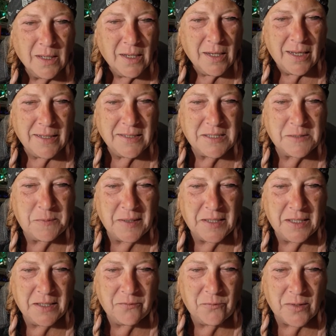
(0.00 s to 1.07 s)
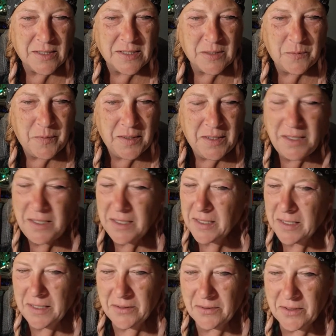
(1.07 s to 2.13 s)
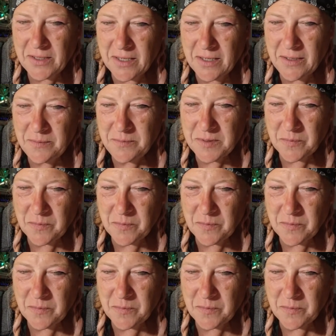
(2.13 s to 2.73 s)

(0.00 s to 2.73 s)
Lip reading: And speaking of recipe, here comes